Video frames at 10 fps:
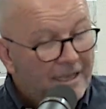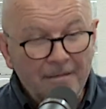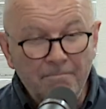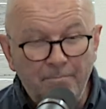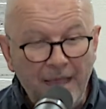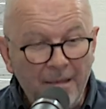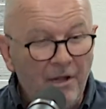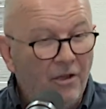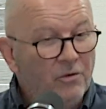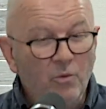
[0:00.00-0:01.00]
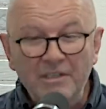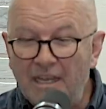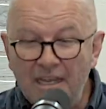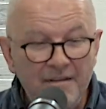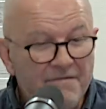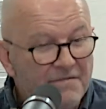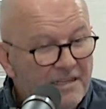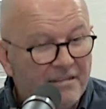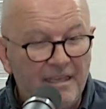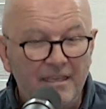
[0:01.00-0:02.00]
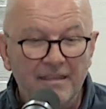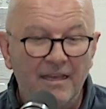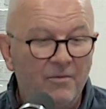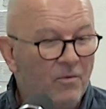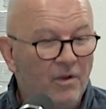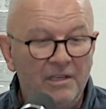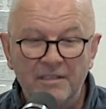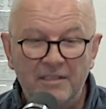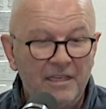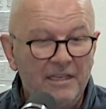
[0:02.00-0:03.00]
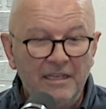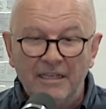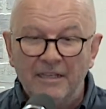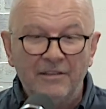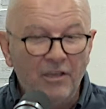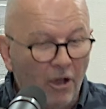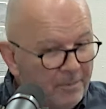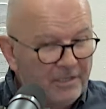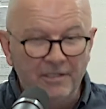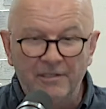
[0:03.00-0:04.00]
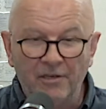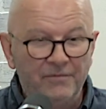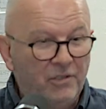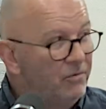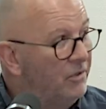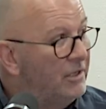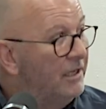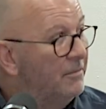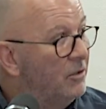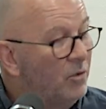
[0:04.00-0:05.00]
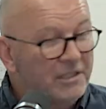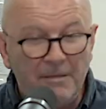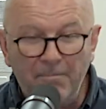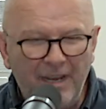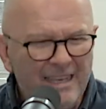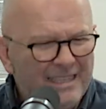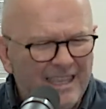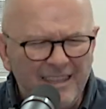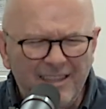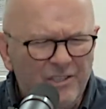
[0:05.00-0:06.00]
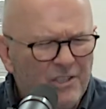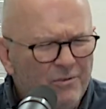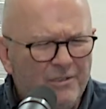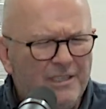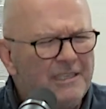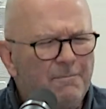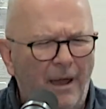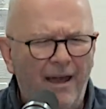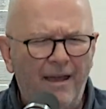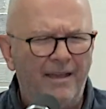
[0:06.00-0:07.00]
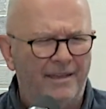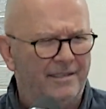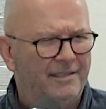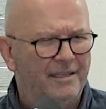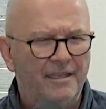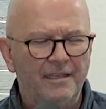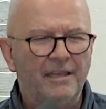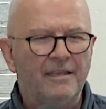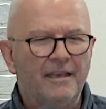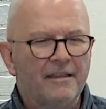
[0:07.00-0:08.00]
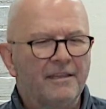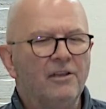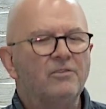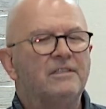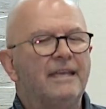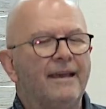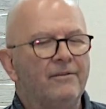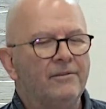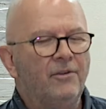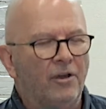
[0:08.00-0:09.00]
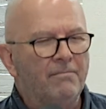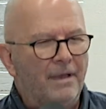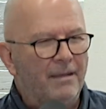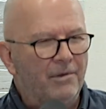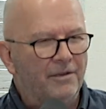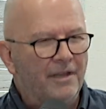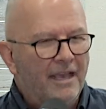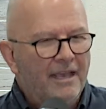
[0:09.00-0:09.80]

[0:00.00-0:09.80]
And Babylon was everything that was the opposite of Jerusalem. It was the place that the Jews despised. They looked down on Babylon.